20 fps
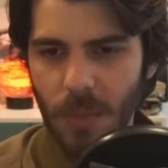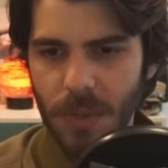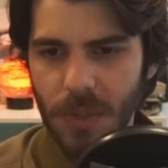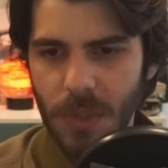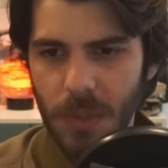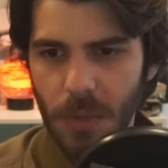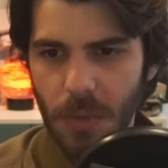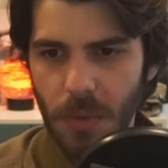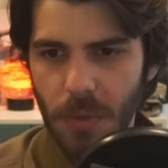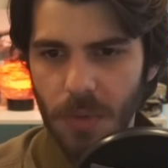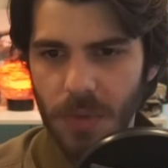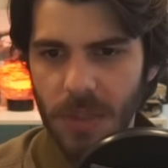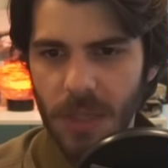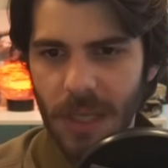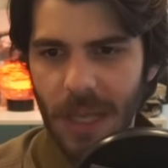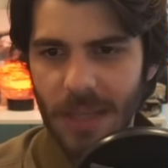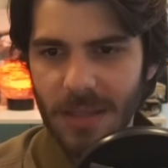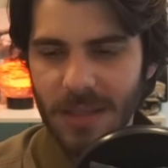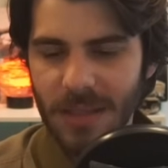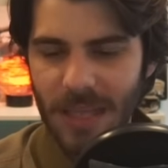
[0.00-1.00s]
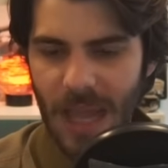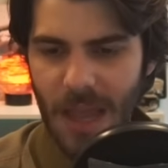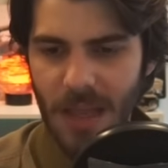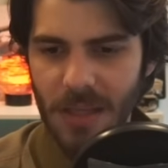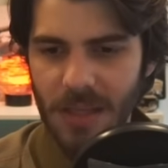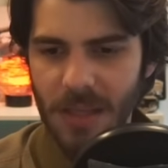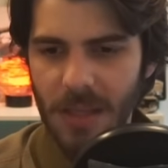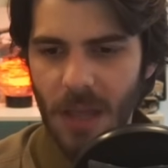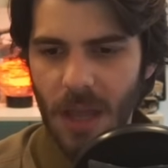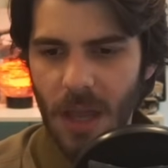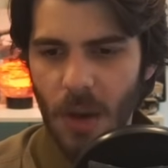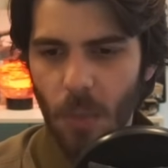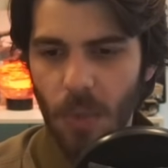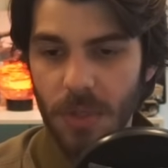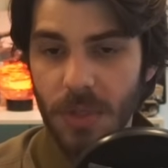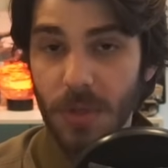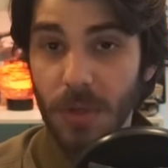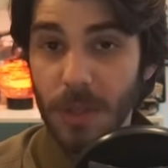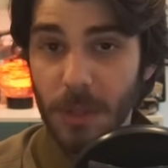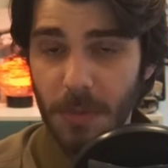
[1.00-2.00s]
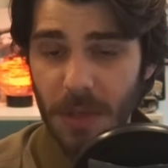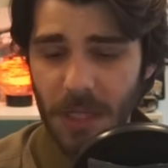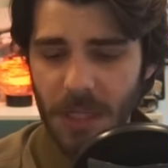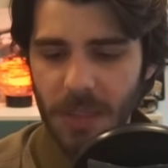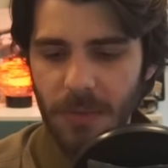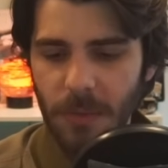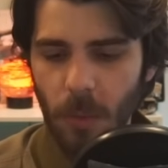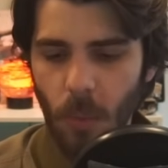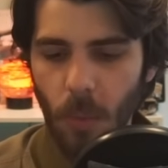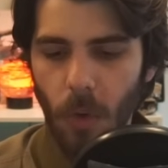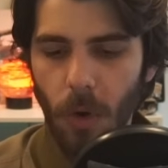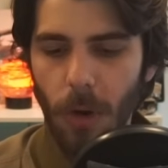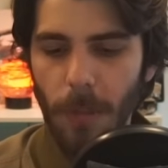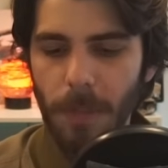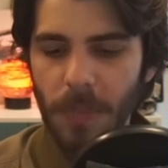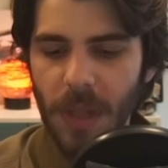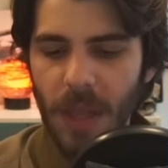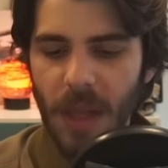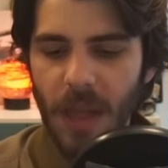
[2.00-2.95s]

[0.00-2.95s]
was used against tanks was during the Spanish Civil War,